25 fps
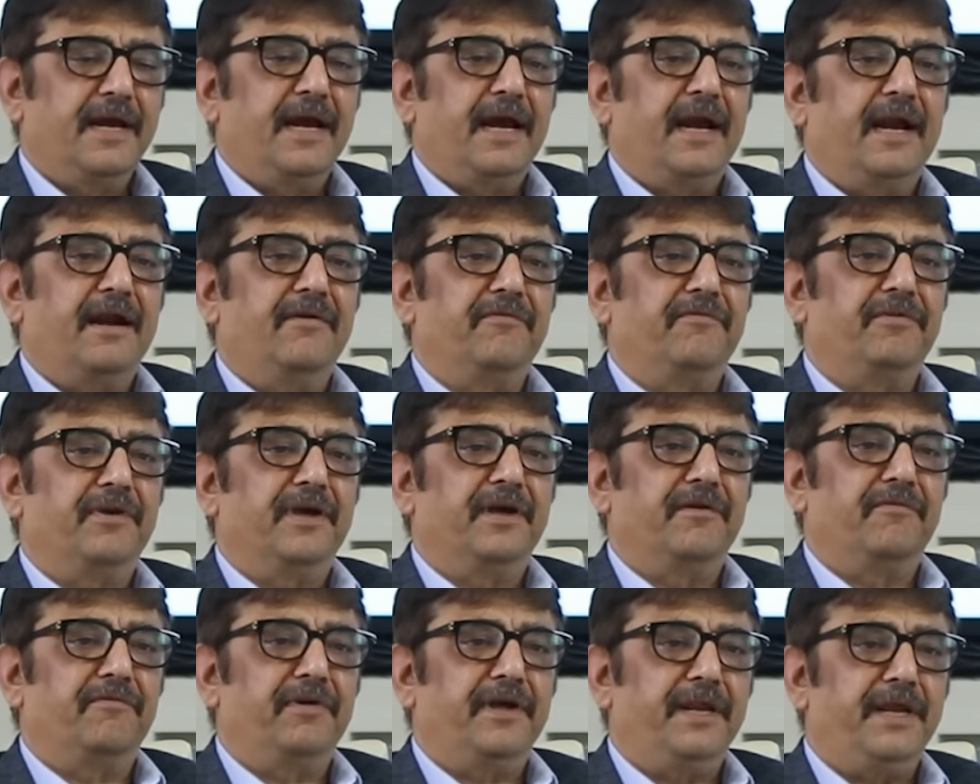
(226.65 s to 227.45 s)
and we
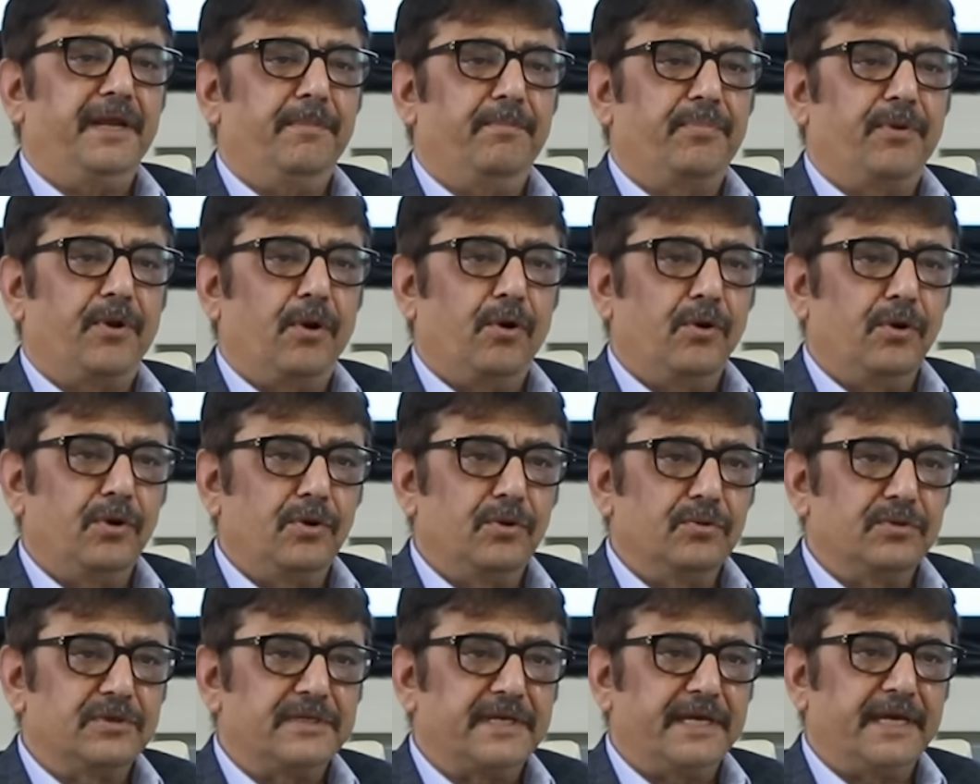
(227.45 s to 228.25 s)
are very proud
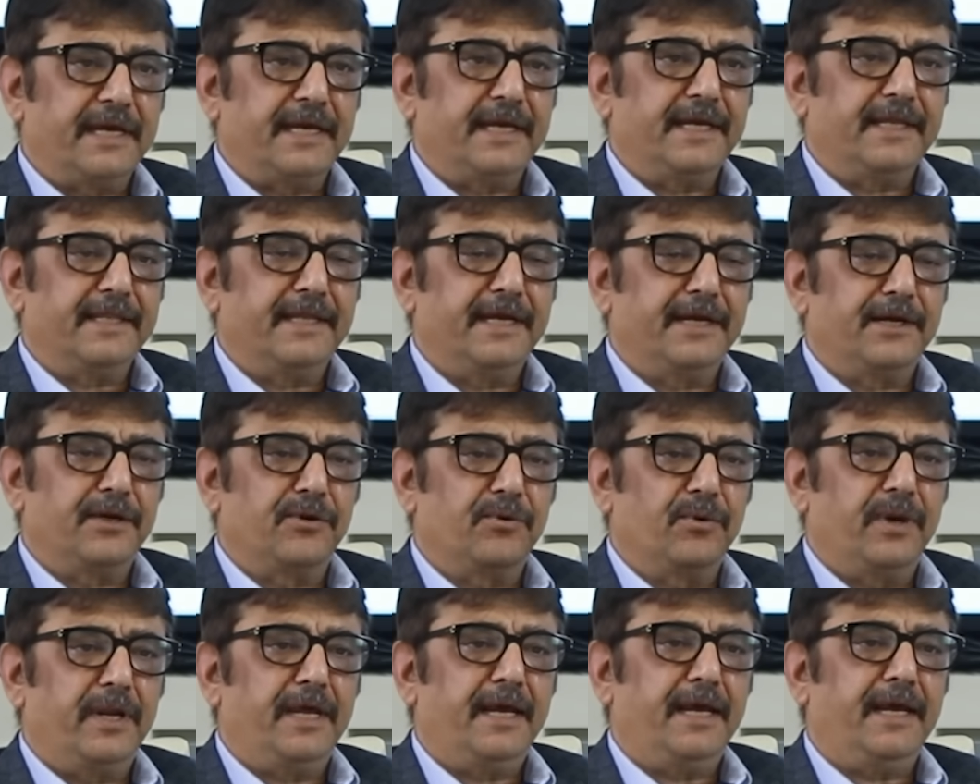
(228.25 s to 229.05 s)
to say that
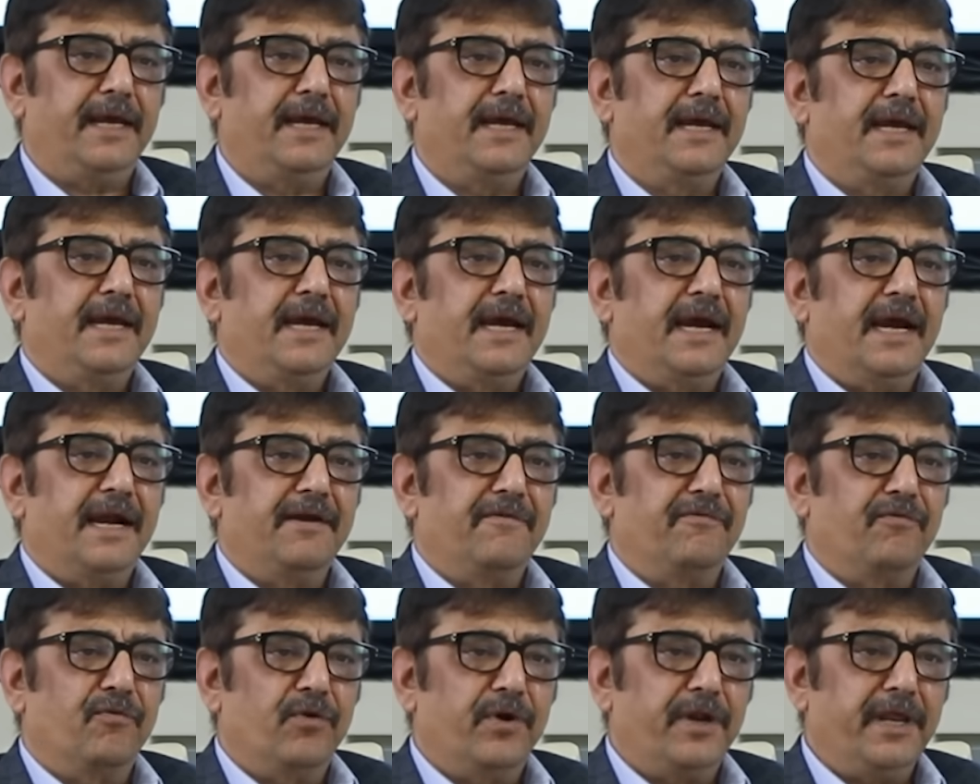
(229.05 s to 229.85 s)
today at
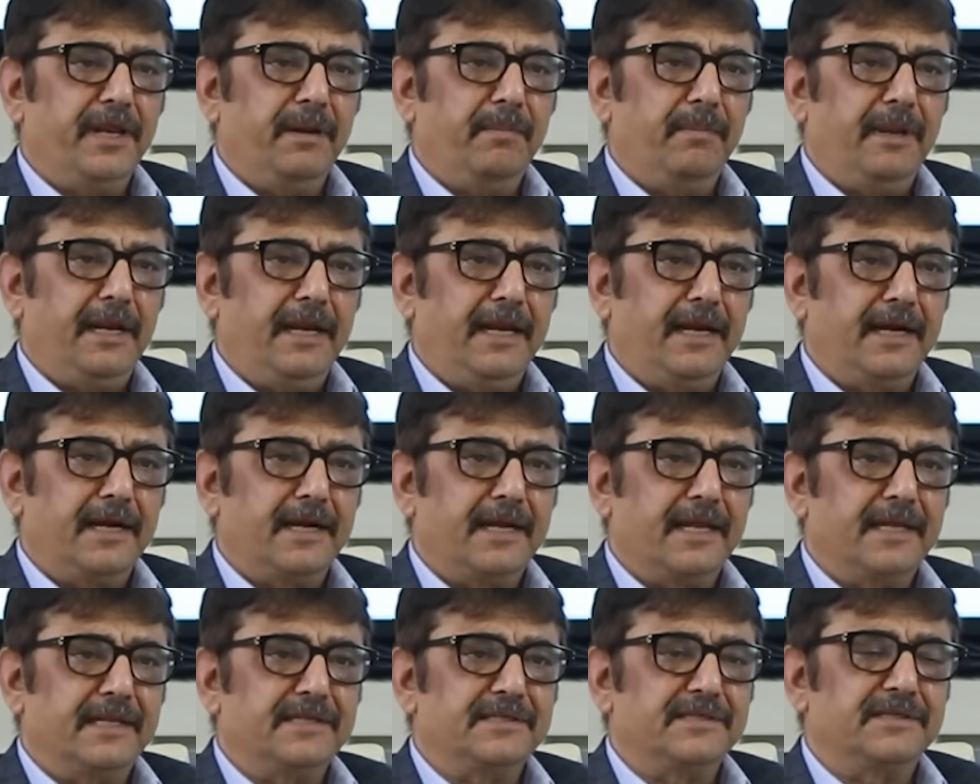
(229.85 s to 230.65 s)
14 million
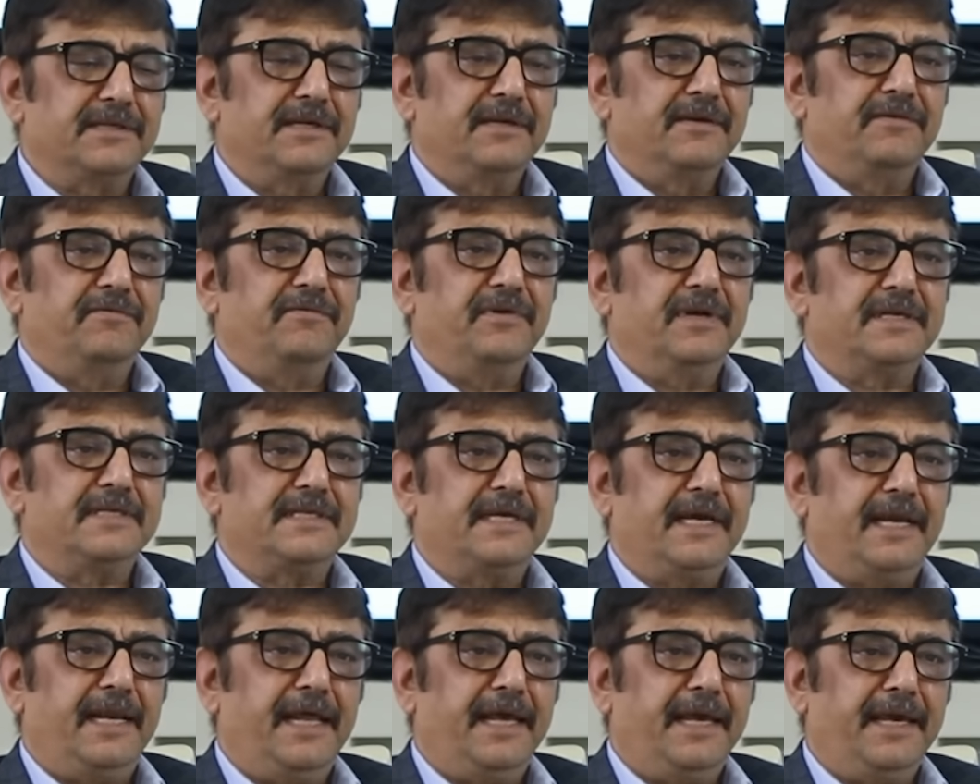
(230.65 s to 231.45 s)
tons, we are
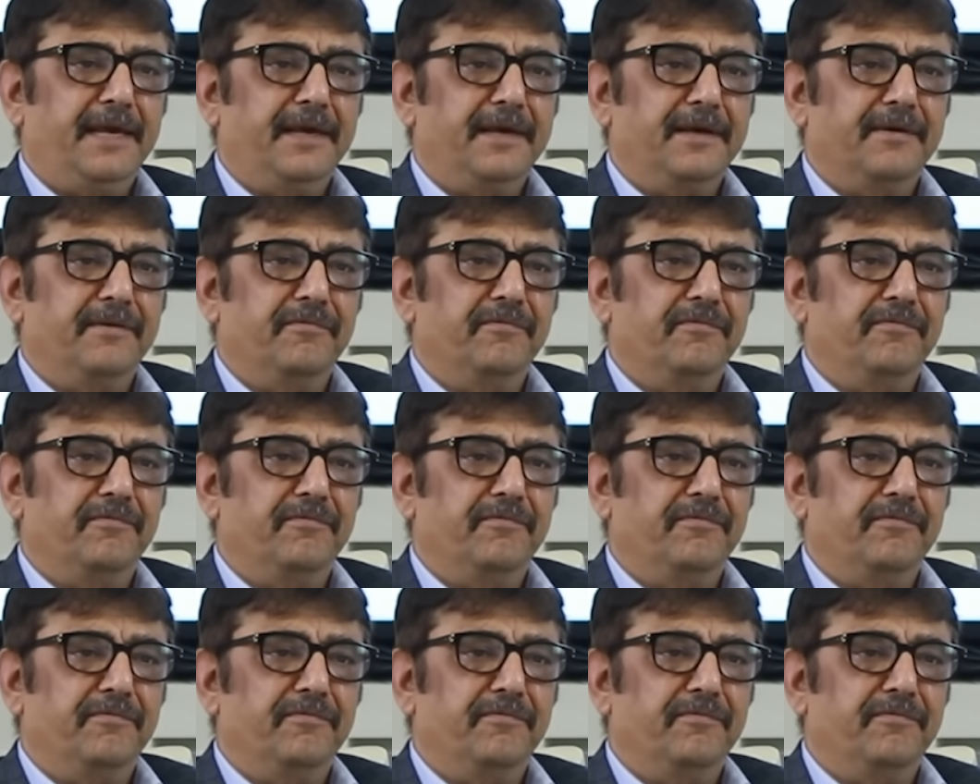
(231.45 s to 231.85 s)
selling,